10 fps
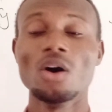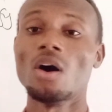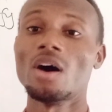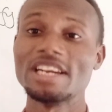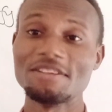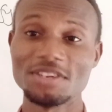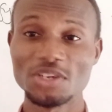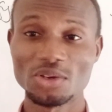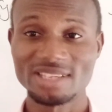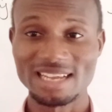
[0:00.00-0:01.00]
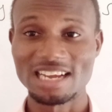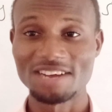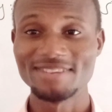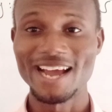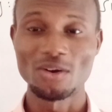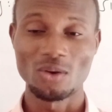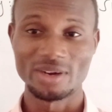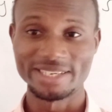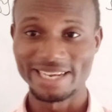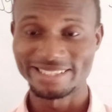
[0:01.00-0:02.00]
all the videos I've done
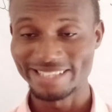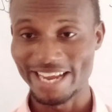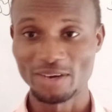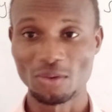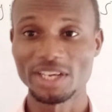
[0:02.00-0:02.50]
on the said,